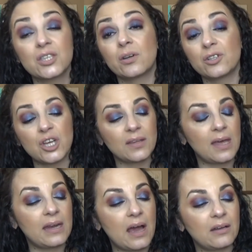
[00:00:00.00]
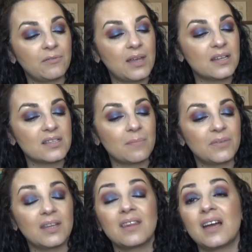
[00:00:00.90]
So go check that out if that is
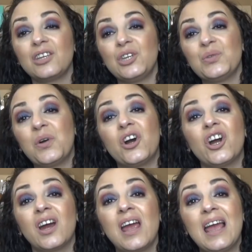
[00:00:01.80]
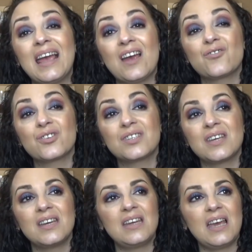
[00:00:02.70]
something that you are
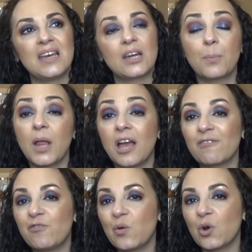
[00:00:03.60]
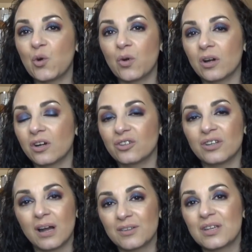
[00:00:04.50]
interested in applying for or
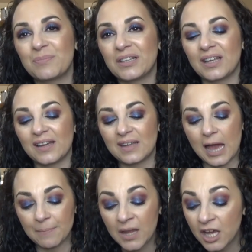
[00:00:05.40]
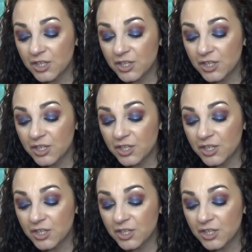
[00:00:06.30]
something like that.